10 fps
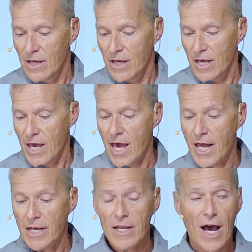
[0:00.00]

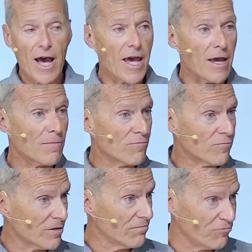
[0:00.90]
And
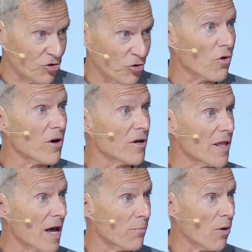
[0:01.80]
I'm sure
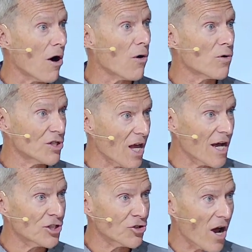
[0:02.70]
that Paul was
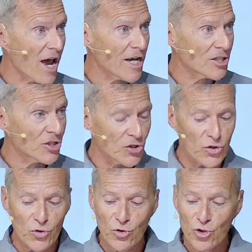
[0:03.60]
not trying
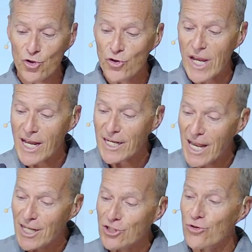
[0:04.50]
to create
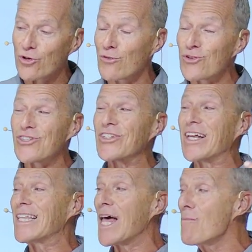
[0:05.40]
any sort of
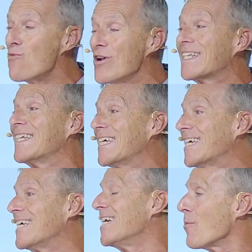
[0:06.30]

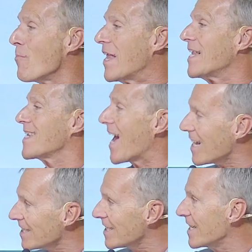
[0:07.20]
celebrity
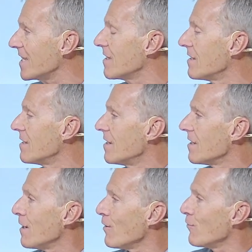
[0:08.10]
mentality
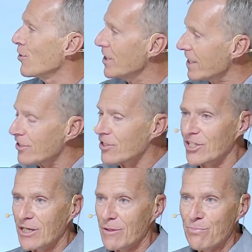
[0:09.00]
of the
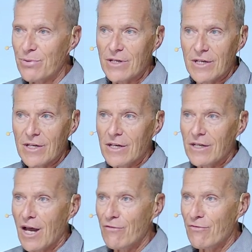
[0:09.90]
leadership,
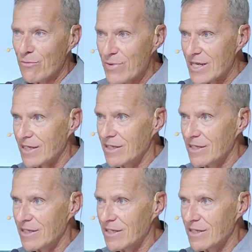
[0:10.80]
God forbid.